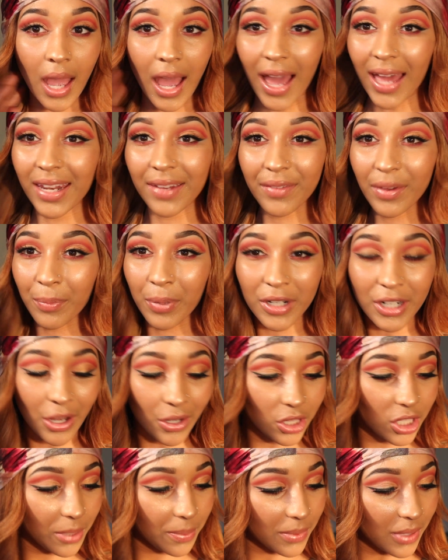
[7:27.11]
I didn't even put
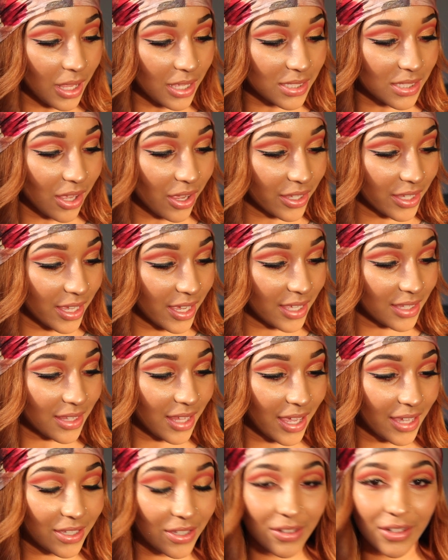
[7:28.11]
no lip gloss on yet.
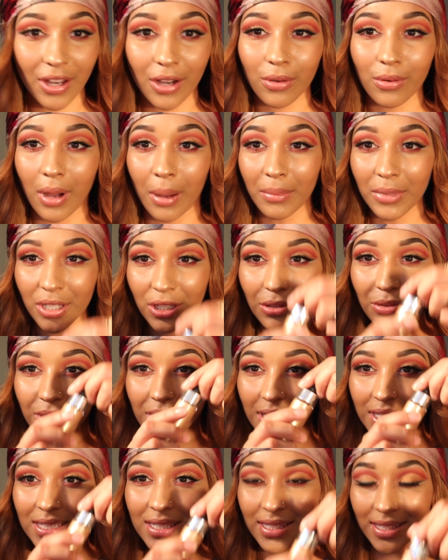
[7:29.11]
Like, you know, I'm gonna use
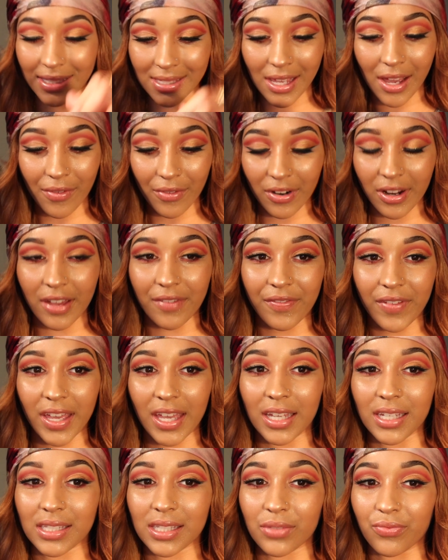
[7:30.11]
this Cover
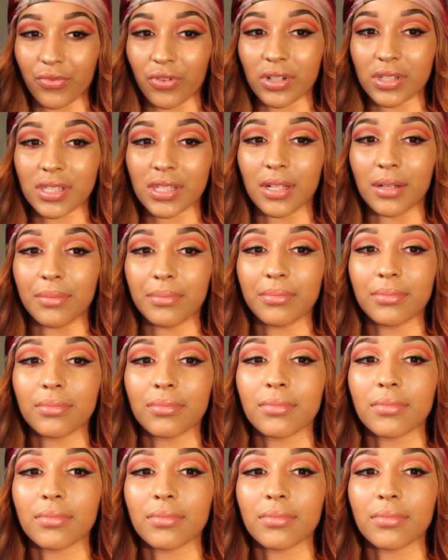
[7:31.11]
FX for some.